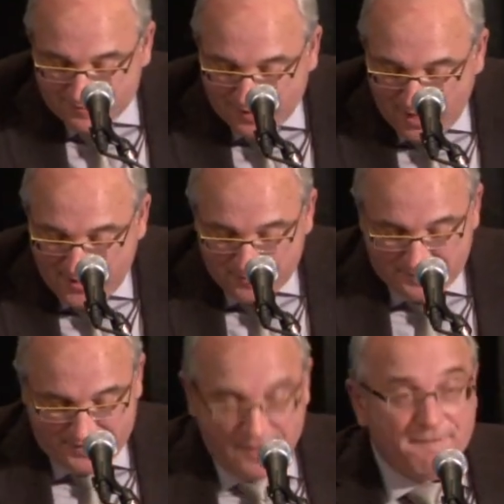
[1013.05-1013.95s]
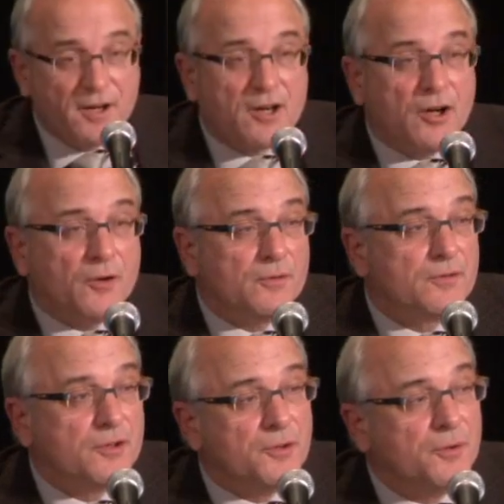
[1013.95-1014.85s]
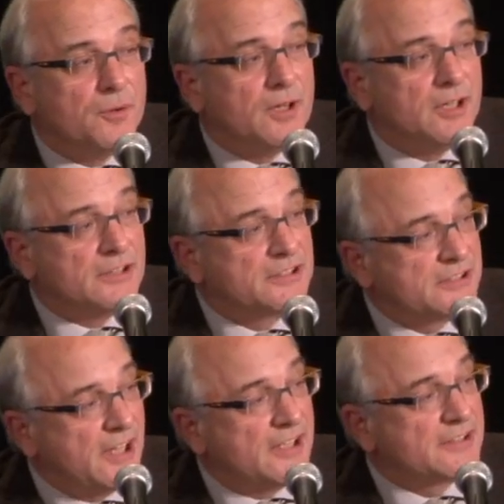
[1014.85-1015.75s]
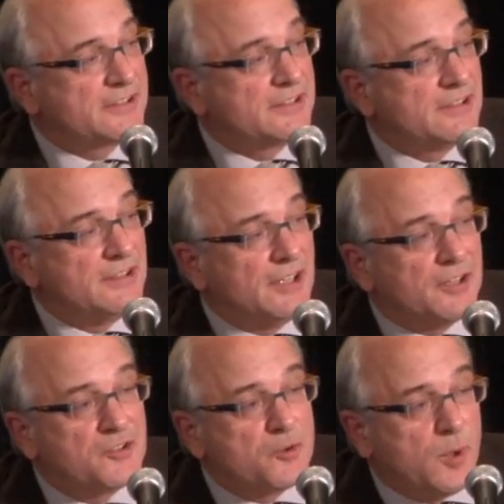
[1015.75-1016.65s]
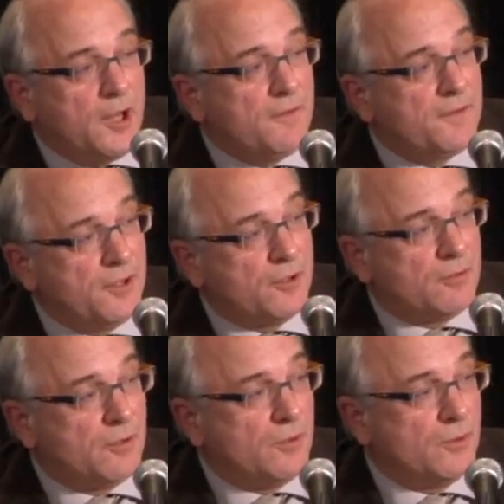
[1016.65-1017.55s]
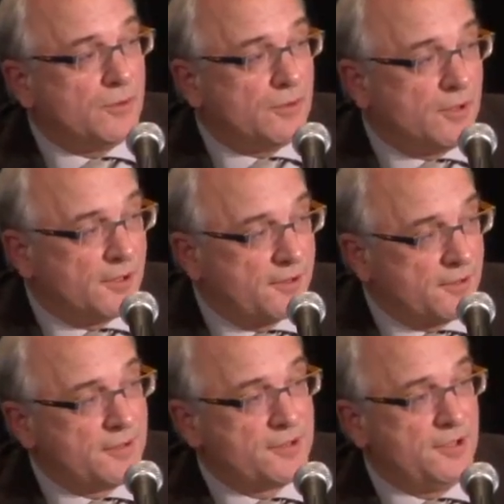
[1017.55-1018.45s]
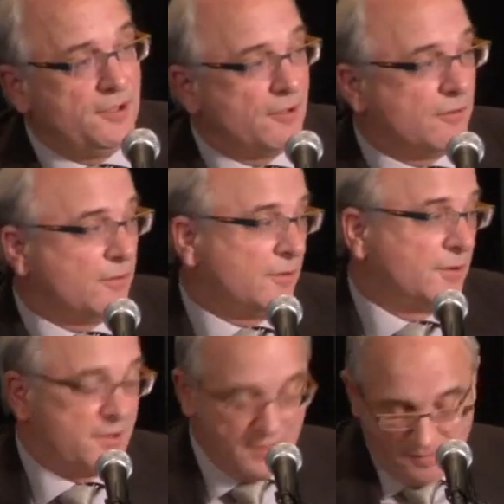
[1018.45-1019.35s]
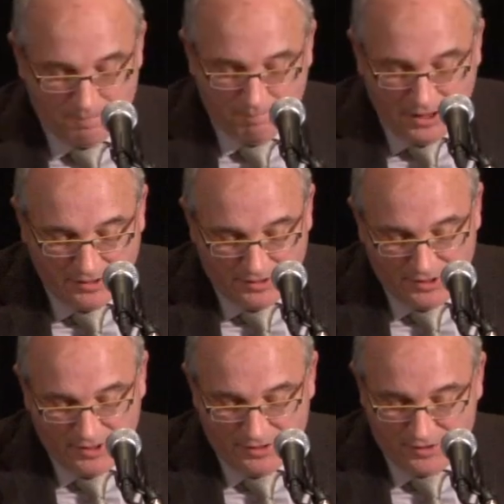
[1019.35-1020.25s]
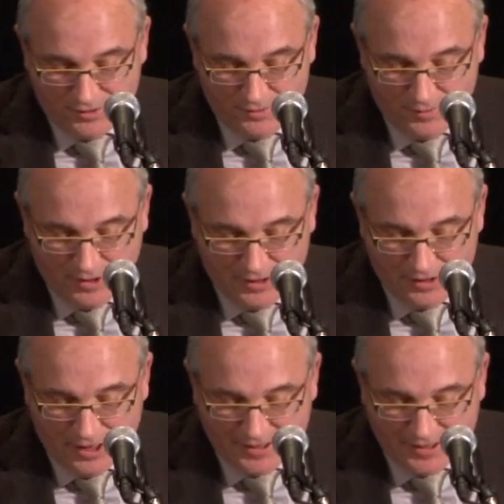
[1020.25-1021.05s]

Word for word: kind of difficult to assess a 12 year old or a 13 year old's ability to uh,